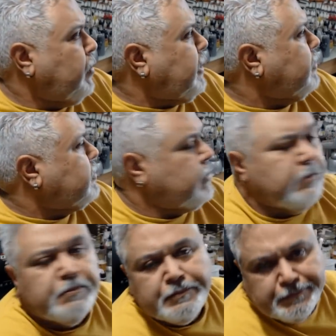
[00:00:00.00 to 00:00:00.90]
week or
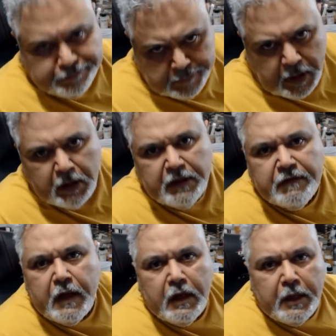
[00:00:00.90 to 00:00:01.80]
2, I'll
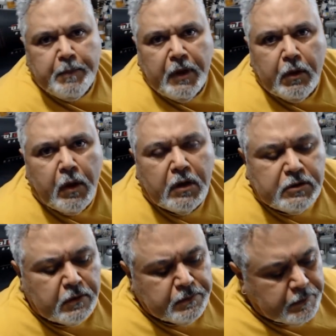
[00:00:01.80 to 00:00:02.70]
leave that link below
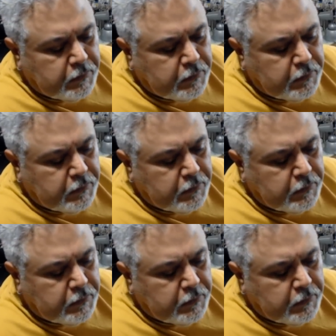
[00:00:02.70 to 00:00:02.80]
also.